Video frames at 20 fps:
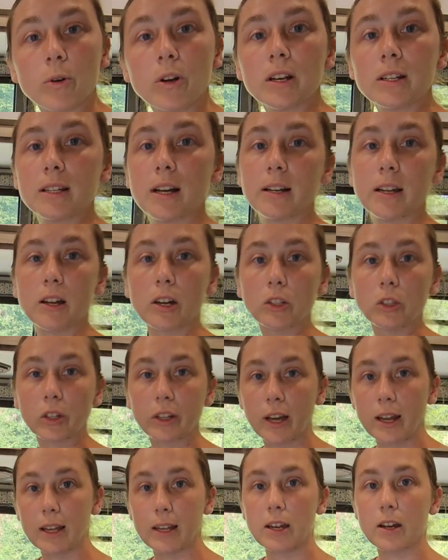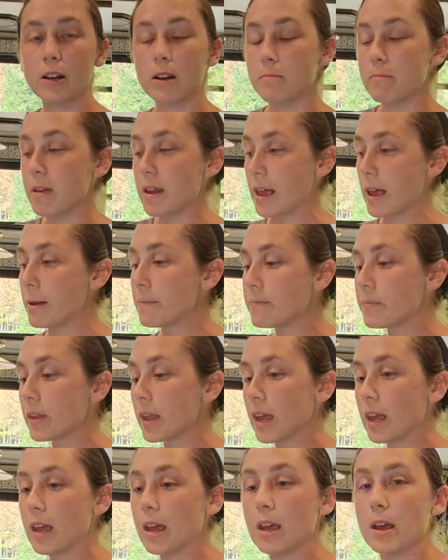we'll get down here and look at it here in a minute.
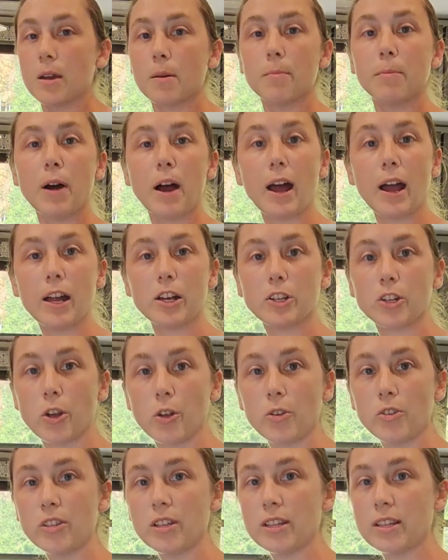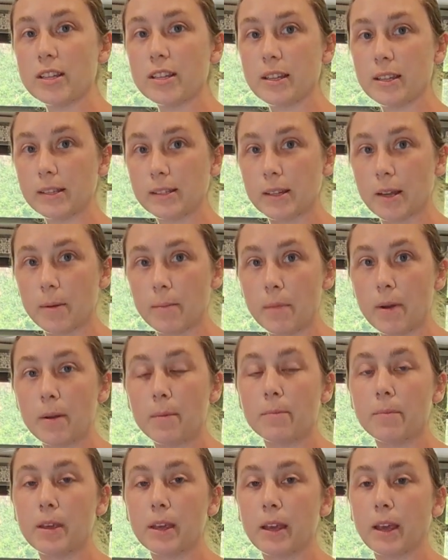But I chose this system
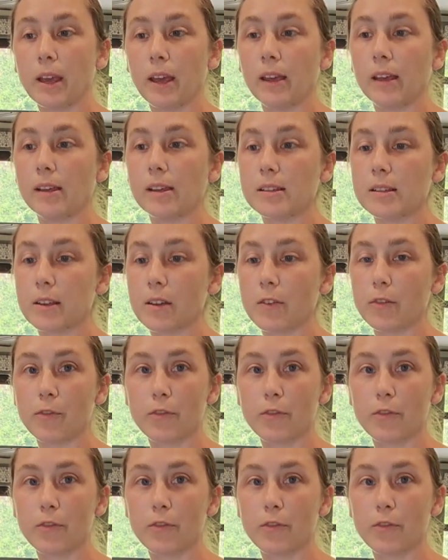because